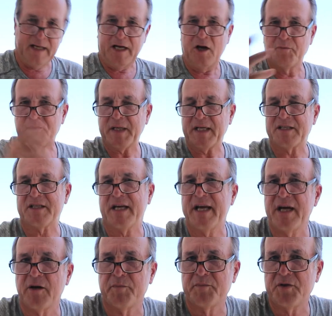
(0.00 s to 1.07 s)
Hope that's a
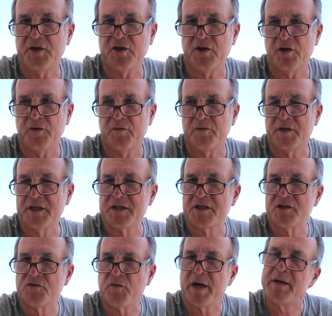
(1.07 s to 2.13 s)
help to you. This
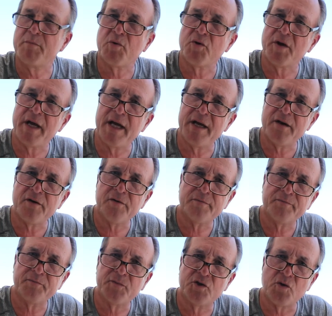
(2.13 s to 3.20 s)
is Rayburn Hare.
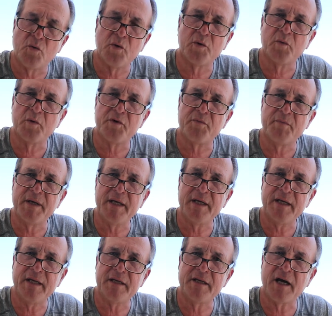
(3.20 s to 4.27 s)
Join with me,
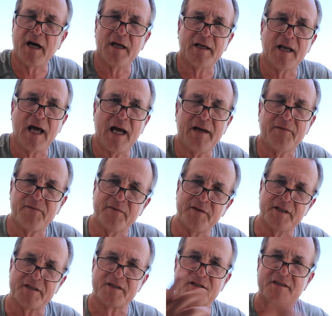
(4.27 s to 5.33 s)
Life.
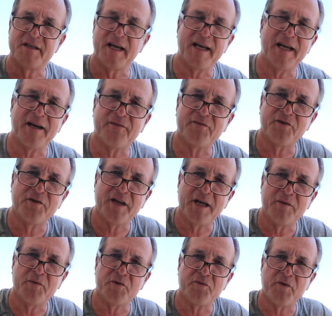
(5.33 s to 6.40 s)
This is Day After Day
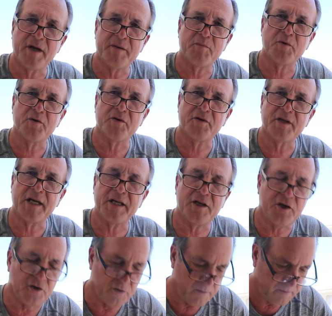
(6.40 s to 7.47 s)
with Rayburn. Thank you.